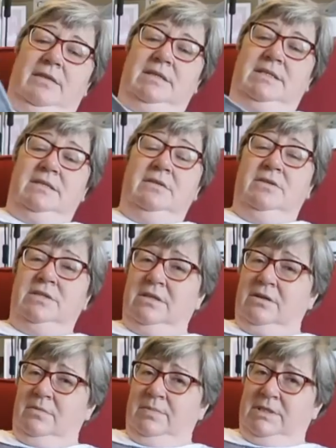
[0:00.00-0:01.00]
This is not a
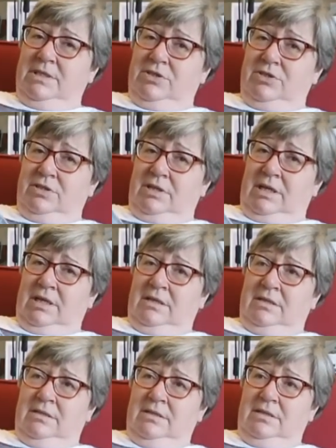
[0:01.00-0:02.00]
competition
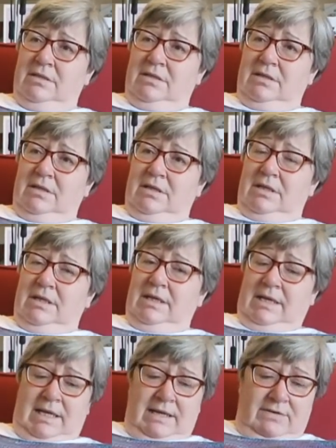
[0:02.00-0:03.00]
in
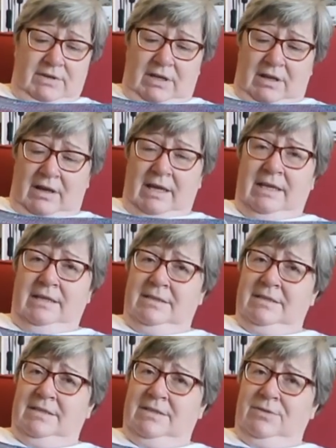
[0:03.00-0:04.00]
even
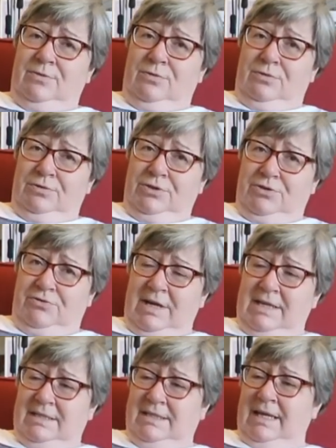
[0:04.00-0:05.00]
lines or
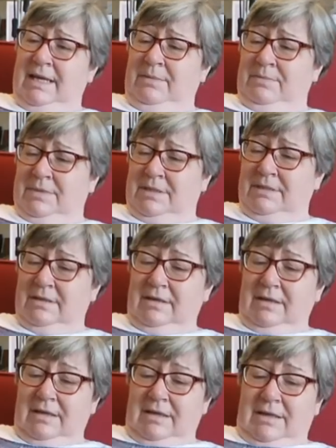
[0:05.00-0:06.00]
straight seams,
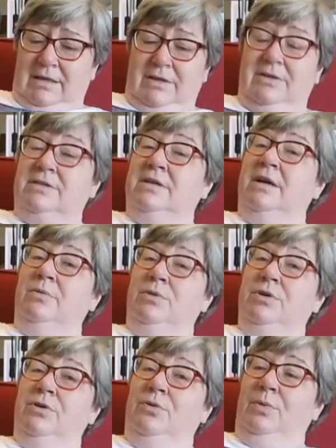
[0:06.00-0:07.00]
because I
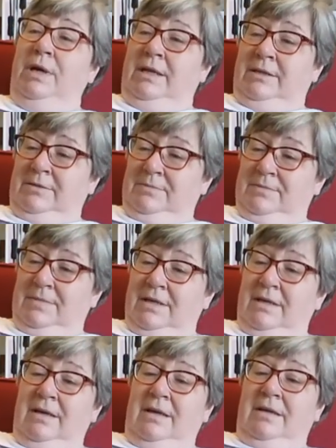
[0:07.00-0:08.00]
would not win.
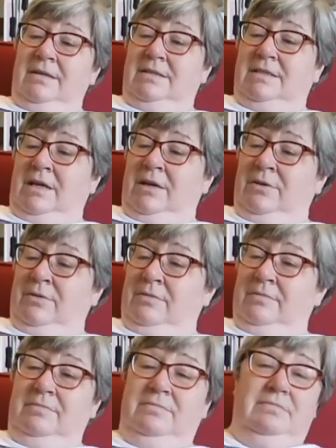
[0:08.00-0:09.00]

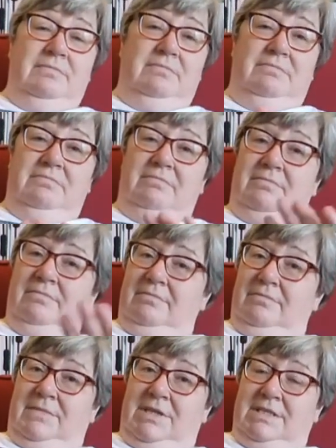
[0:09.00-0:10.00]
So
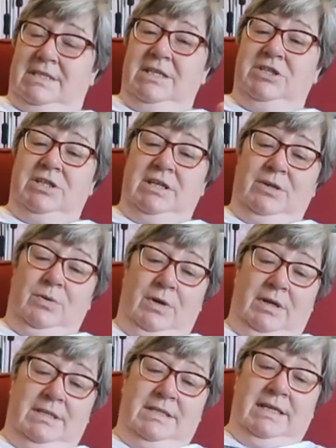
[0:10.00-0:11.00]
the stitching
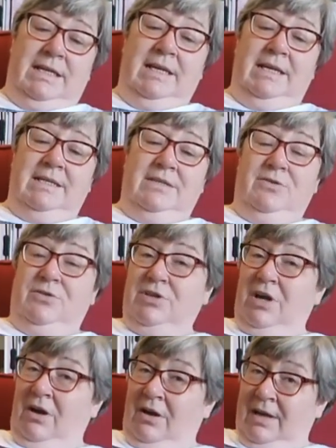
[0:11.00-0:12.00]
quality is not
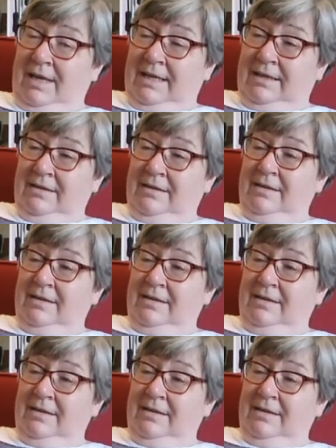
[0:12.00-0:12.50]
high.